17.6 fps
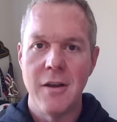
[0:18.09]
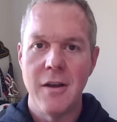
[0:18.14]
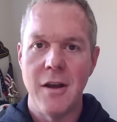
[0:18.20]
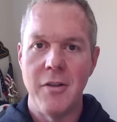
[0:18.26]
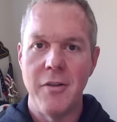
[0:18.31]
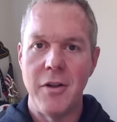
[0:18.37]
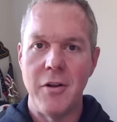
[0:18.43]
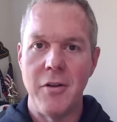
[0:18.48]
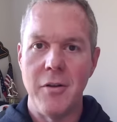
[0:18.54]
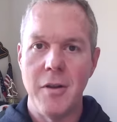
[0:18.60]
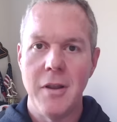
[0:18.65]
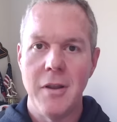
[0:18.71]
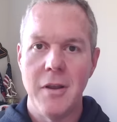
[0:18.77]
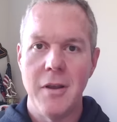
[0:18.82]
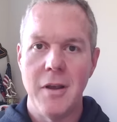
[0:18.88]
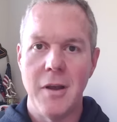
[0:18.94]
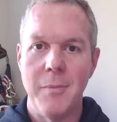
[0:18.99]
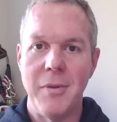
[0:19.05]
A little
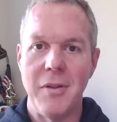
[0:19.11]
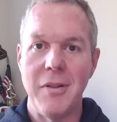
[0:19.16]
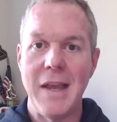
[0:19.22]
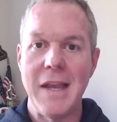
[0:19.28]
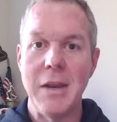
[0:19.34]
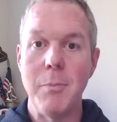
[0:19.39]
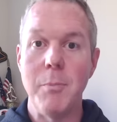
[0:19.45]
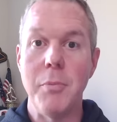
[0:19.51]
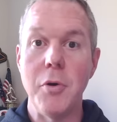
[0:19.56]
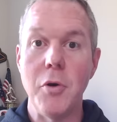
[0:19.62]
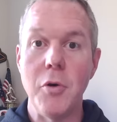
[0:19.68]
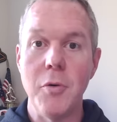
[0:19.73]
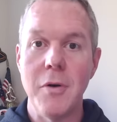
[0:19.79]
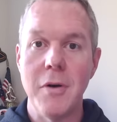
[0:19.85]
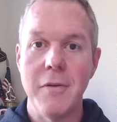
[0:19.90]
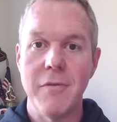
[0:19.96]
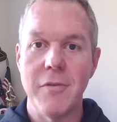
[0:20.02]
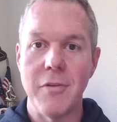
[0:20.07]
uh, belated
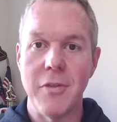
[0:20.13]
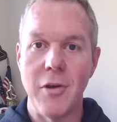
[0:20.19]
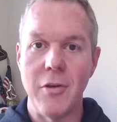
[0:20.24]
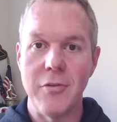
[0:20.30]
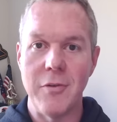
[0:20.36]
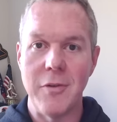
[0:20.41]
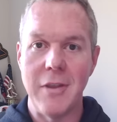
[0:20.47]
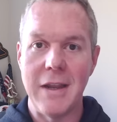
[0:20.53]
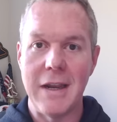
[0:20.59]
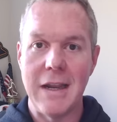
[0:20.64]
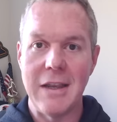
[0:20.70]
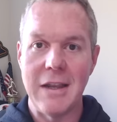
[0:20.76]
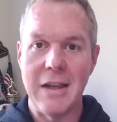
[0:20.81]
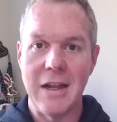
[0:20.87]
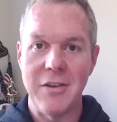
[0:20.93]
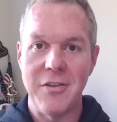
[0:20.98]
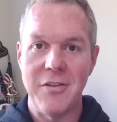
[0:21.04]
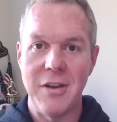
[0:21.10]
boo for those of you that I did
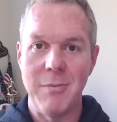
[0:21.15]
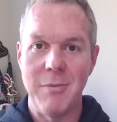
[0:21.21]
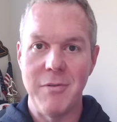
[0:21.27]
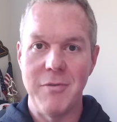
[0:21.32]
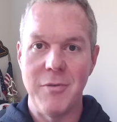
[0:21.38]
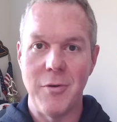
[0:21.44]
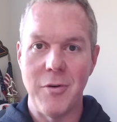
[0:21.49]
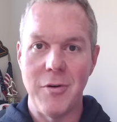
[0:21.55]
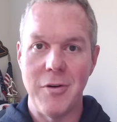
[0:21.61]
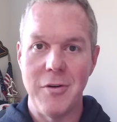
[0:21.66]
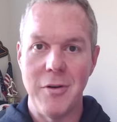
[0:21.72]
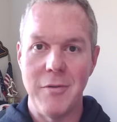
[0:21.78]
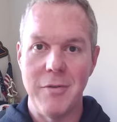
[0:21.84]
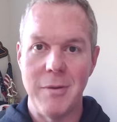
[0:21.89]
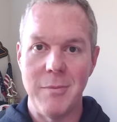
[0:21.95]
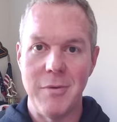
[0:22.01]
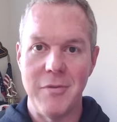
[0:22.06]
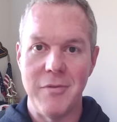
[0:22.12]
not see before
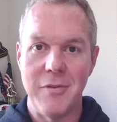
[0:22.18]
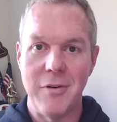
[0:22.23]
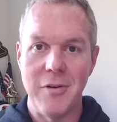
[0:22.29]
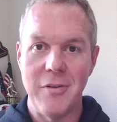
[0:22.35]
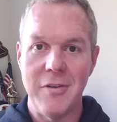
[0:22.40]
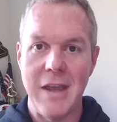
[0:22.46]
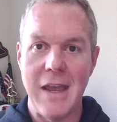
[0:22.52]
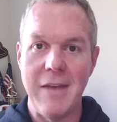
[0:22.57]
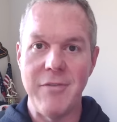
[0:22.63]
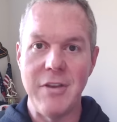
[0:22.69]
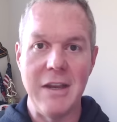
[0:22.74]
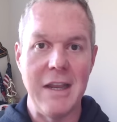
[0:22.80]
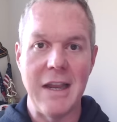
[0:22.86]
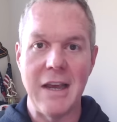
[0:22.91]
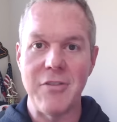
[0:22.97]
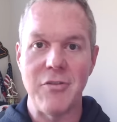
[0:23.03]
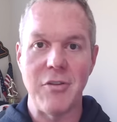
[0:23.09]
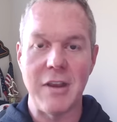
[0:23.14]
November first. Hey, if you
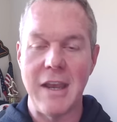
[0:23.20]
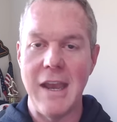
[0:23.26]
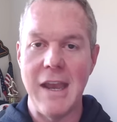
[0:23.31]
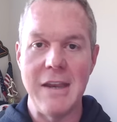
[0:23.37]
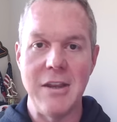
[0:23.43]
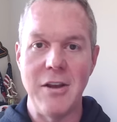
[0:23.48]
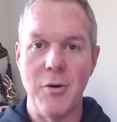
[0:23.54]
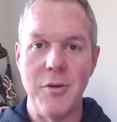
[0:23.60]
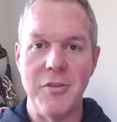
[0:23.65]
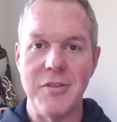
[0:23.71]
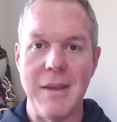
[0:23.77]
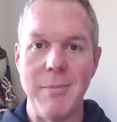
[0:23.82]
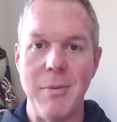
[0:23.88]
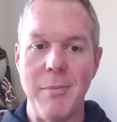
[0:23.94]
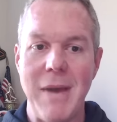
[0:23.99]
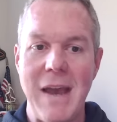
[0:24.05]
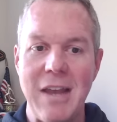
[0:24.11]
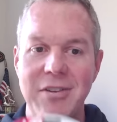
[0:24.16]
need extra candy, always keep
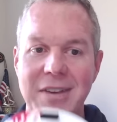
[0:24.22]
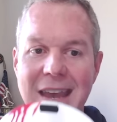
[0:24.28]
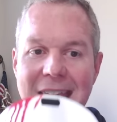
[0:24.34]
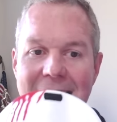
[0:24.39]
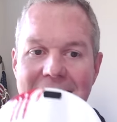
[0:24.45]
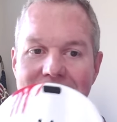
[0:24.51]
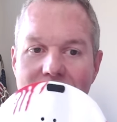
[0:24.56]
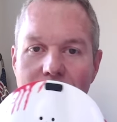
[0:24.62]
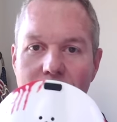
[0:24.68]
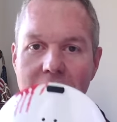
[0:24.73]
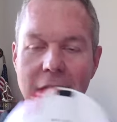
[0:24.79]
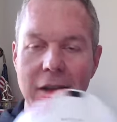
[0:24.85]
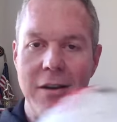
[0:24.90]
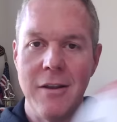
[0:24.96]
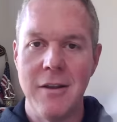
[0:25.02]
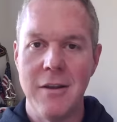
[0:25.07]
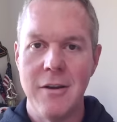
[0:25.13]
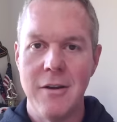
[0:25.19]
a mask handy, right?